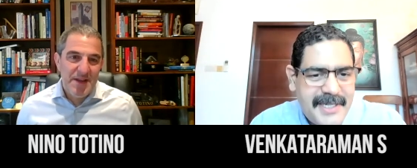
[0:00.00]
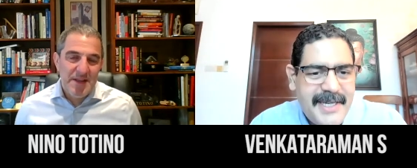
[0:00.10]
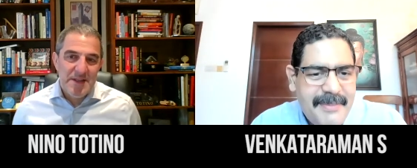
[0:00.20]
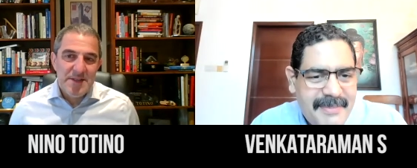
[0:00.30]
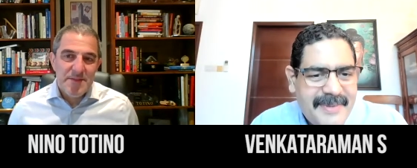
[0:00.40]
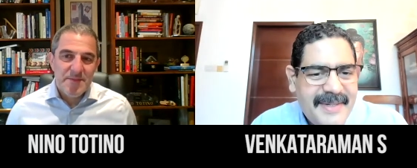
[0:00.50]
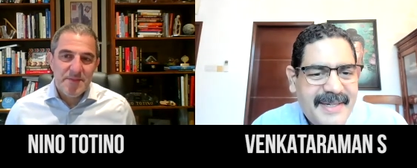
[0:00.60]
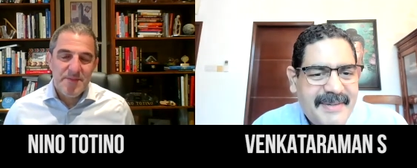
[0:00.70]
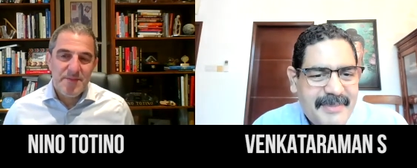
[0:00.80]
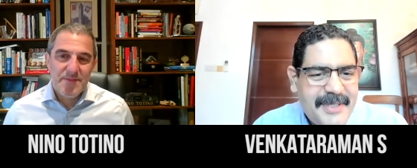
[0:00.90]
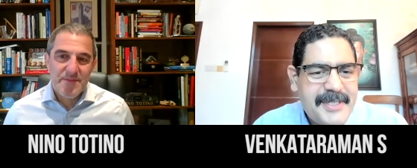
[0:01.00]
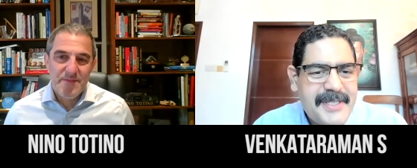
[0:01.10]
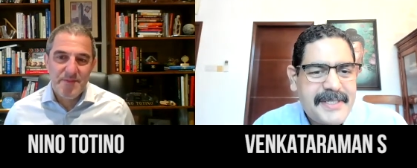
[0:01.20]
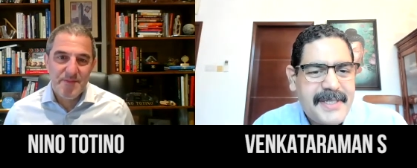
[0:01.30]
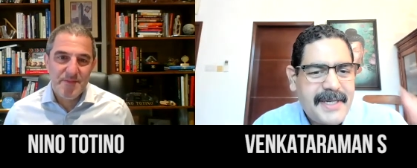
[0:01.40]
Speaker 1: team
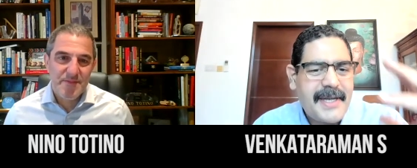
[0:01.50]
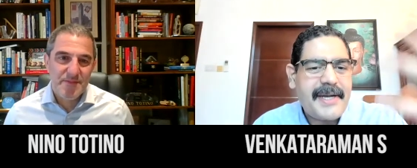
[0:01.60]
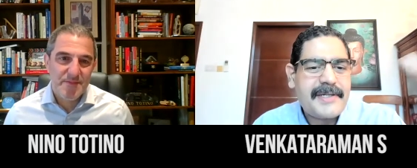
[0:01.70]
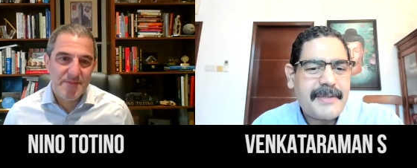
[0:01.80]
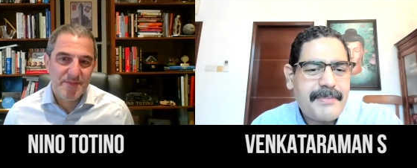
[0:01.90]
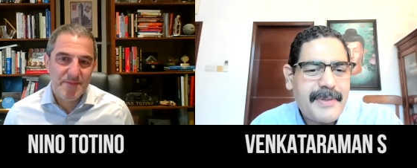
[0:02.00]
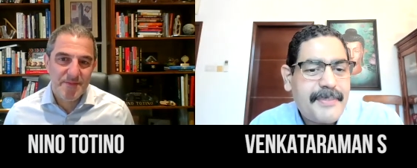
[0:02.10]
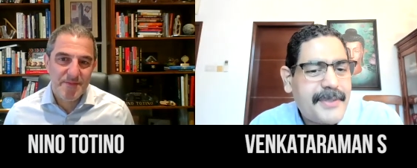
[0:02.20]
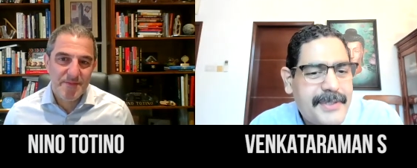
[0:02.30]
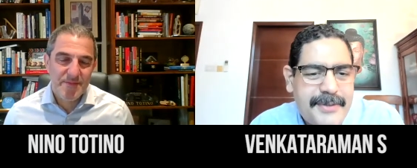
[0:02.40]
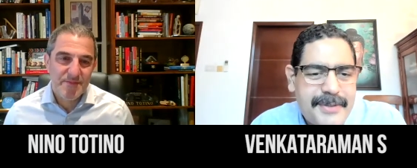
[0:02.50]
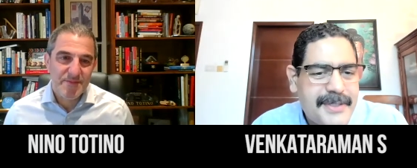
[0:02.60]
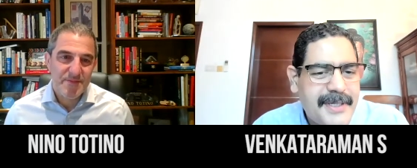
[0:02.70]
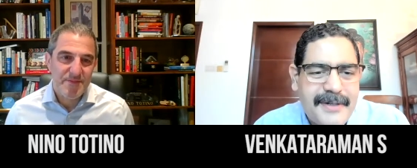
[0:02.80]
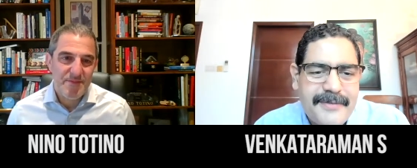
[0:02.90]
because there's a greater purpose to
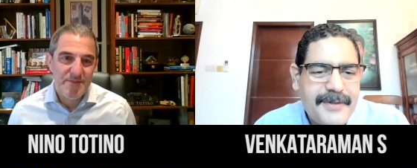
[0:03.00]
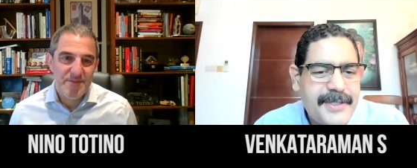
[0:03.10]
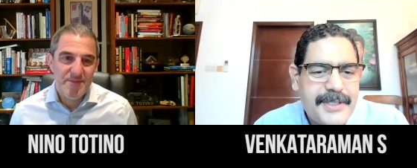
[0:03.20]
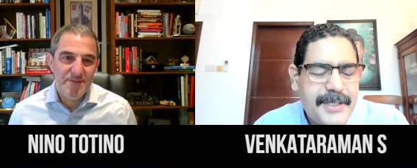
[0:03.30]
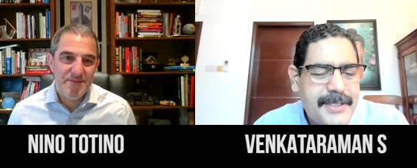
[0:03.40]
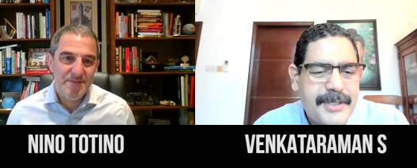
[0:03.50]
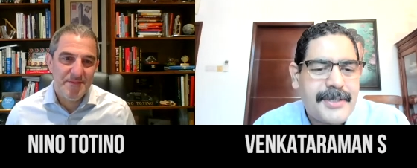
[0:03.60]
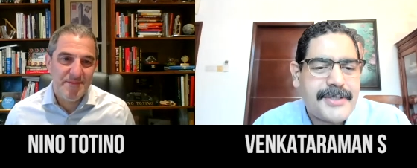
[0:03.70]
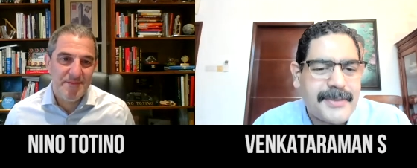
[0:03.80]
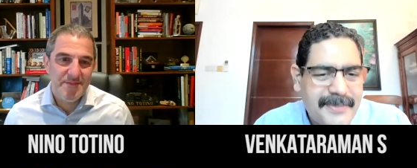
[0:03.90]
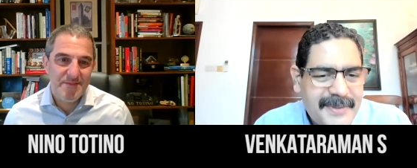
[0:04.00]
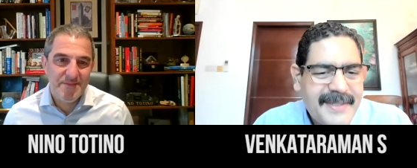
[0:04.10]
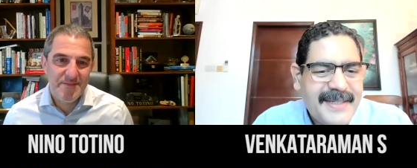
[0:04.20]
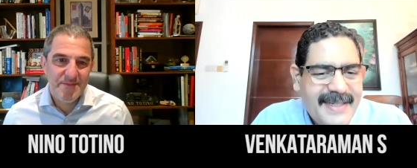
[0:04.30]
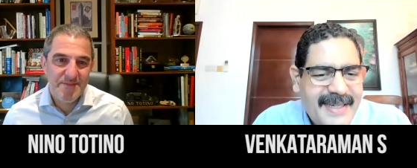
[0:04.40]
serve. It's awesome.
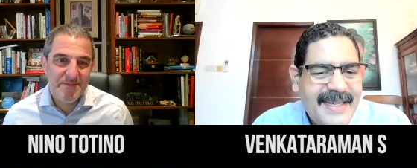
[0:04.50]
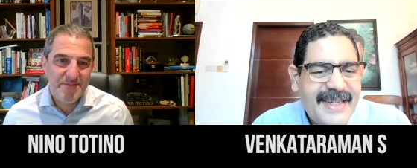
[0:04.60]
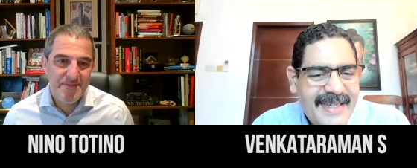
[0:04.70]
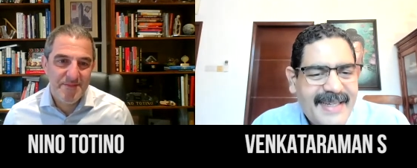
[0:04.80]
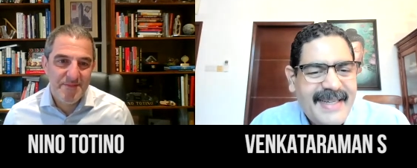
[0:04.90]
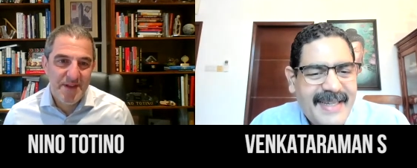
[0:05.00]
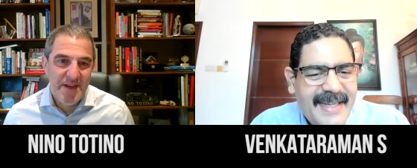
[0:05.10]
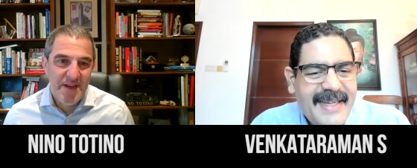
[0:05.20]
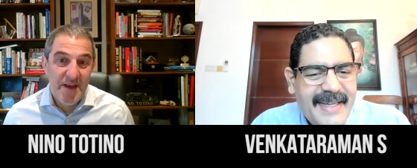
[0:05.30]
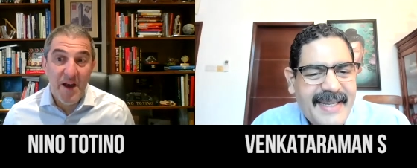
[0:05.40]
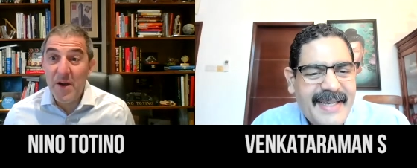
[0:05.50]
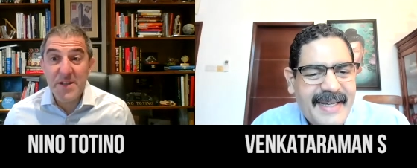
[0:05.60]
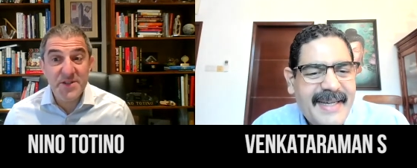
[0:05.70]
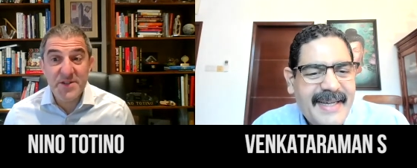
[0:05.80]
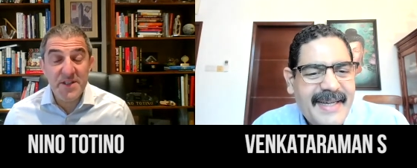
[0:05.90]
Speaker 2: Oh,
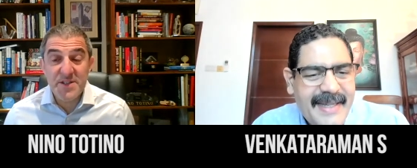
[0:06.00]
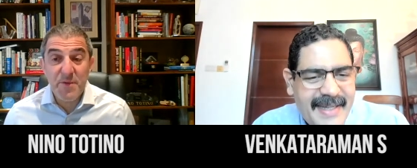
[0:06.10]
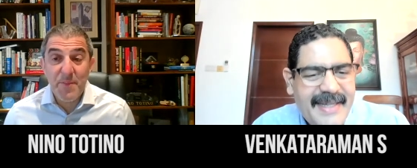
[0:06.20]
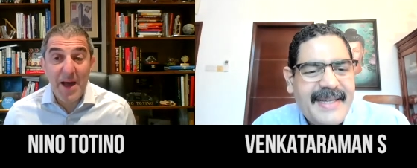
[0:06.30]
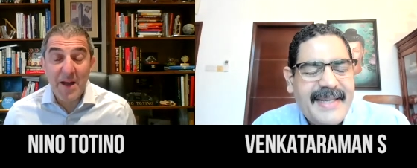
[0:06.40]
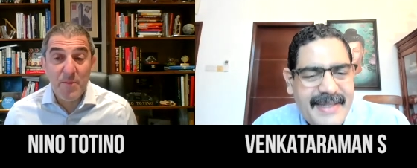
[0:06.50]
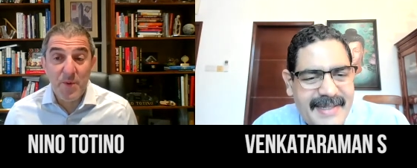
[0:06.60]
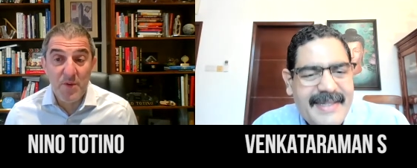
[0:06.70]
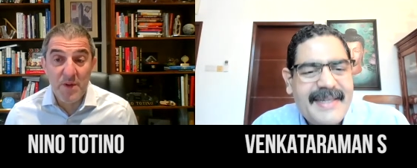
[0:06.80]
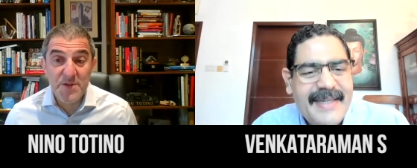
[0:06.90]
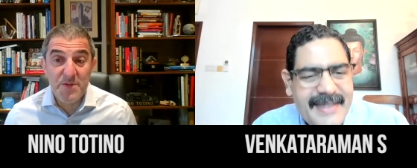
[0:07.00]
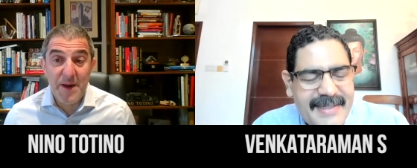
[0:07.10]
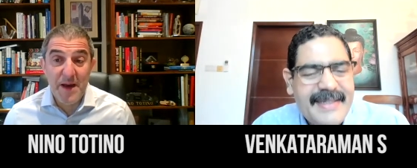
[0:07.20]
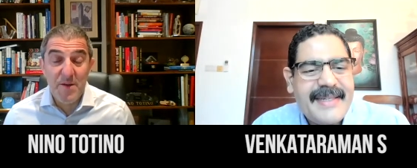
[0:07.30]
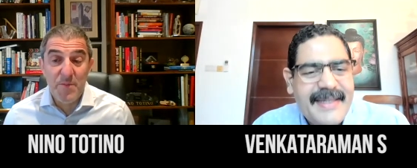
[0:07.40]
it's remarkable. It's
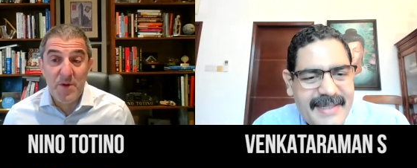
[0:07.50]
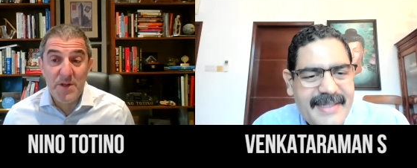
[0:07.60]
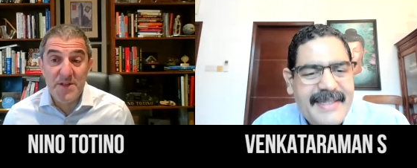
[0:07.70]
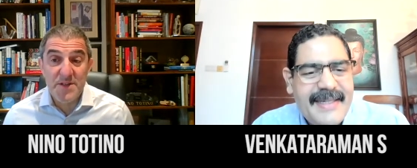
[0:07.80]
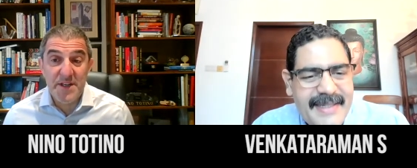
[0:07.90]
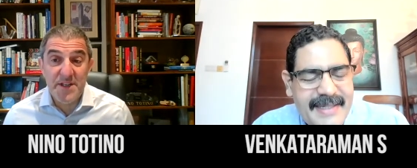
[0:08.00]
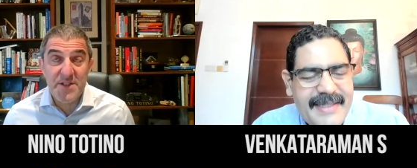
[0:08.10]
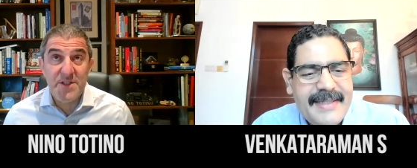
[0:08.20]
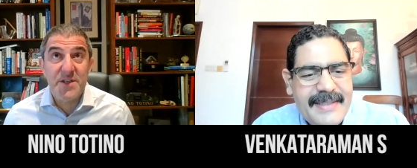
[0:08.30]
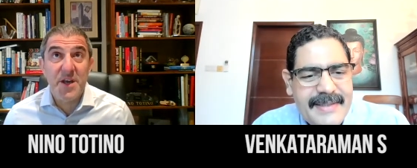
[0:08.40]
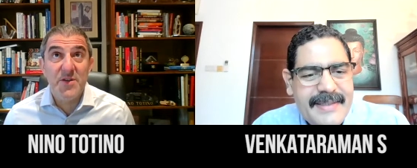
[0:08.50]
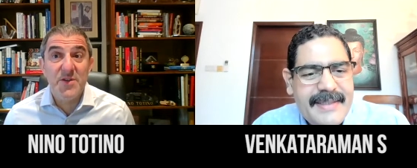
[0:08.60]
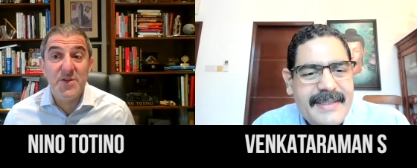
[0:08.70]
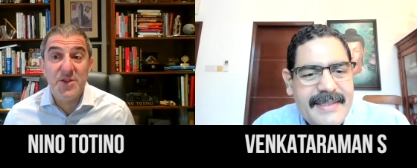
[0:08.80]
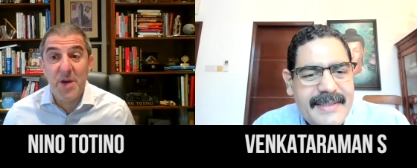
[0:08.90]
remarkable. And it just goes
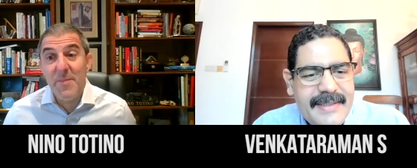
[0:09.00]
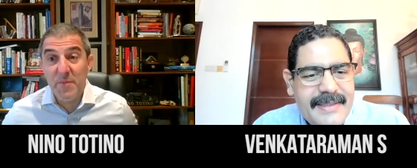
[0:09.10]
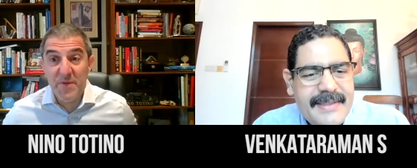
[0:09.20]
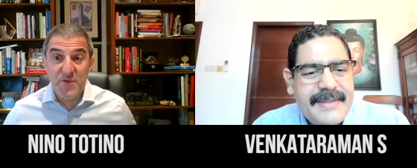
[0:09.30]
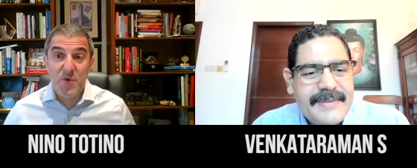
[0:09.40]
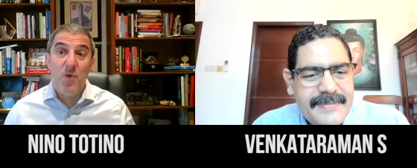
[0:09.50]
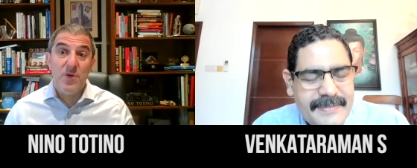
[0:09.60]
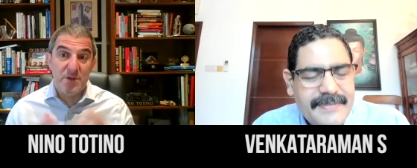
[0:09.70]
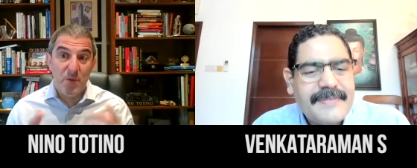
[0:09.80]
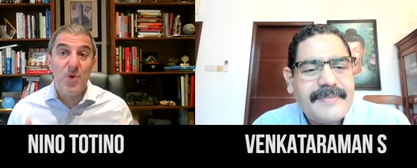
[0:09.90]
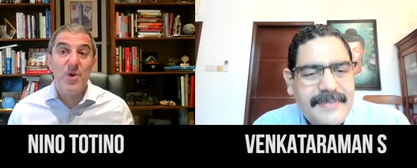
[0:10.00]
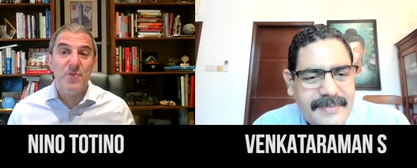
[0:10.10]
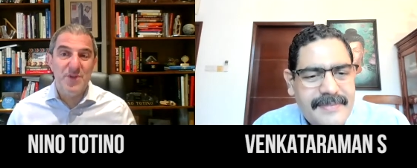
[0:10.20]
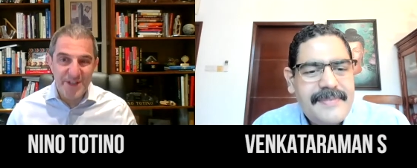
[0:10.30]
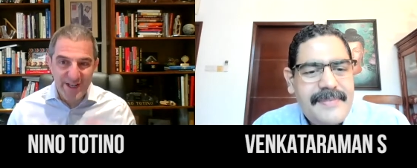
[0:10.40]
to show, I mean, we've talked, the word
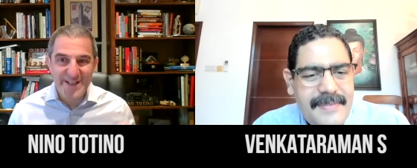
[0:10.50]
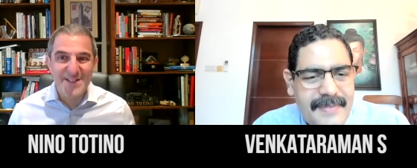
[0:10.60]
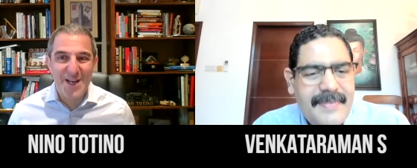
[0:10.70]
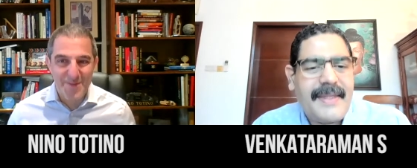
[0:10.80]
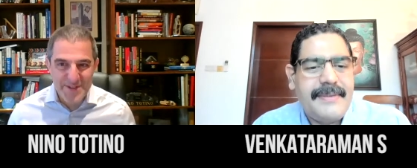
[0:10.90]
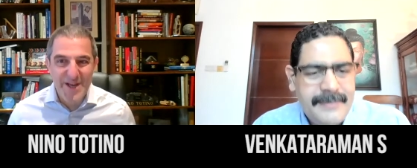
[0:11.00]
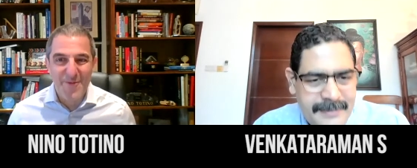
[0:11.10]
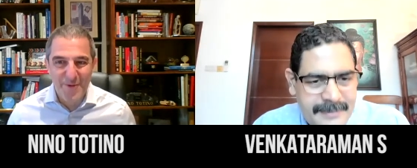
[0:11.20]
resilience comes out,
Speaker 1: mm,